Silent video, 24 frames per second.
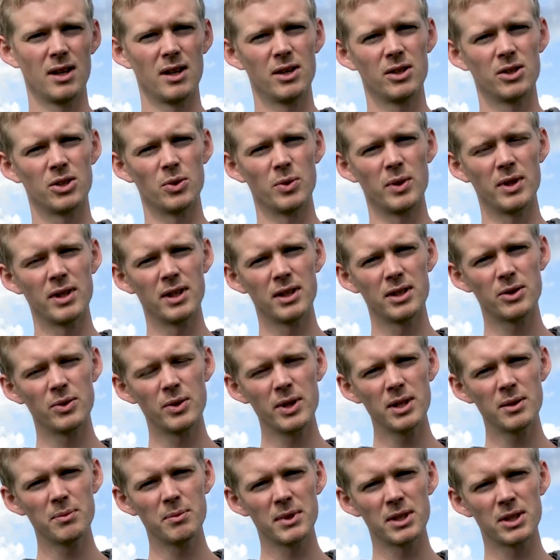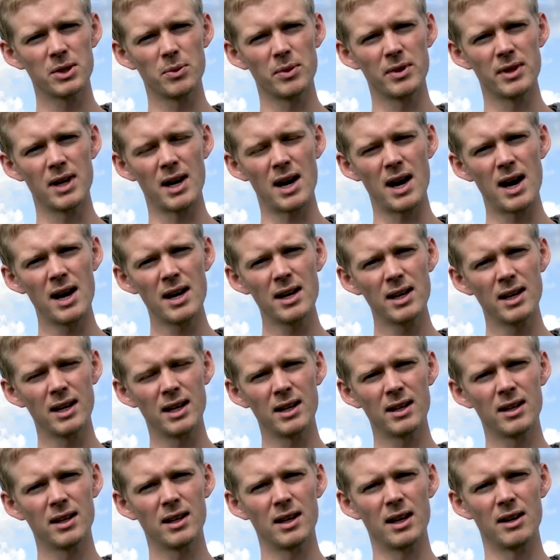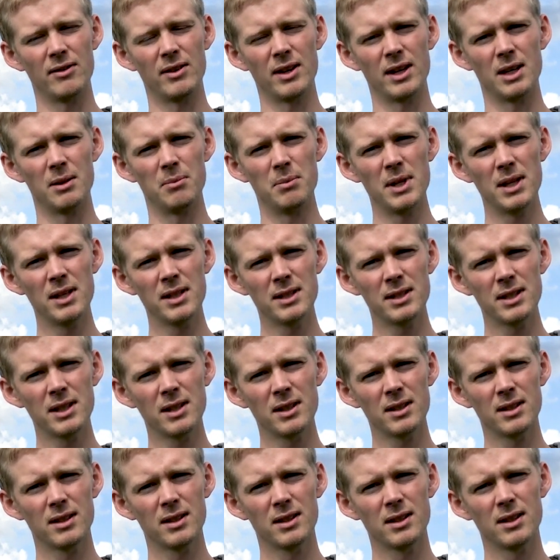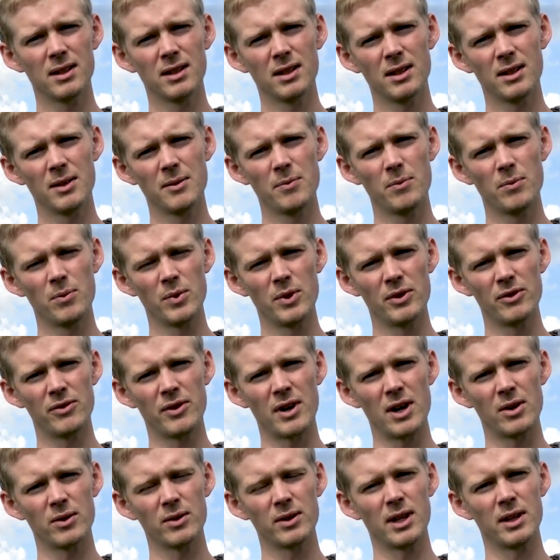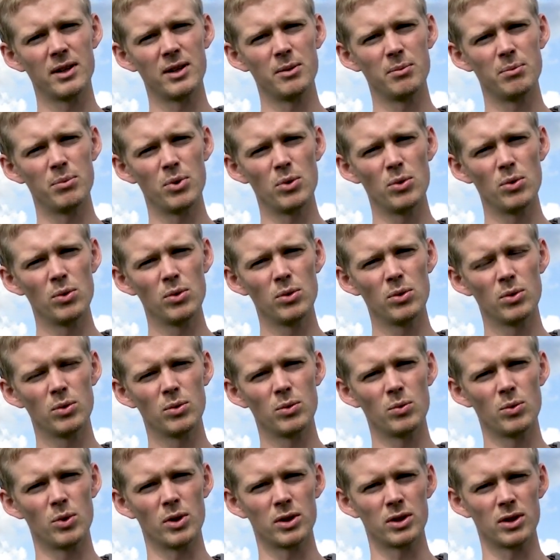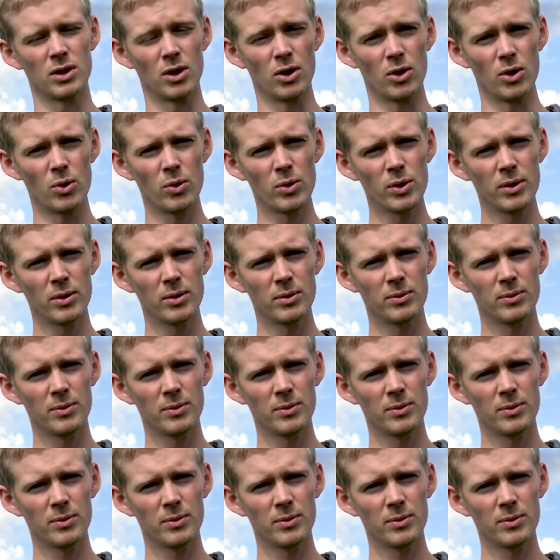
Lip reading: So in the treatments with a high N availability, we found that the pool was lower,